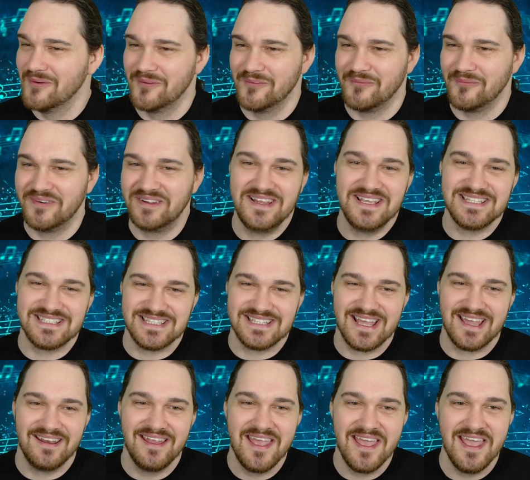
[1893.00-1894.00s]
what is
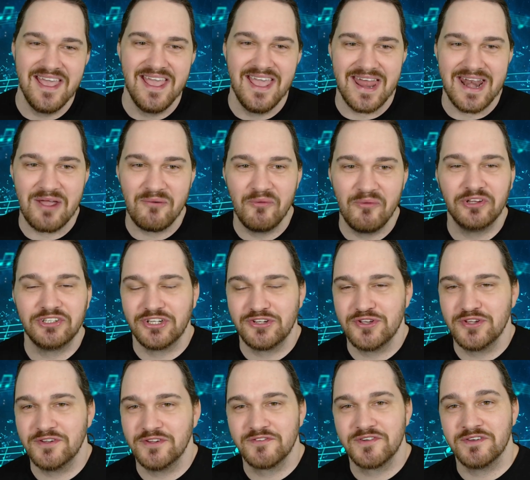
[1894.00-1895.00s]
that? And I wish I
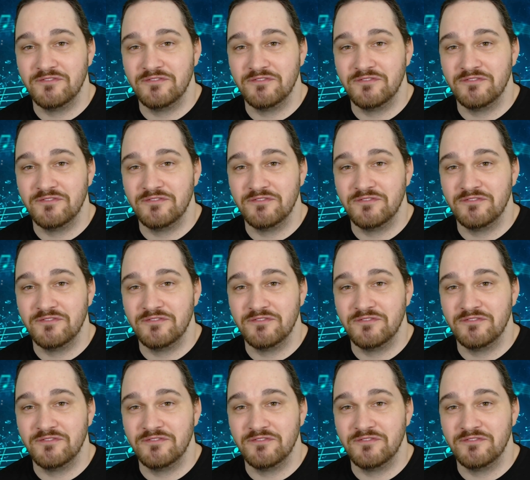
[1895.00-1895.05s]
could have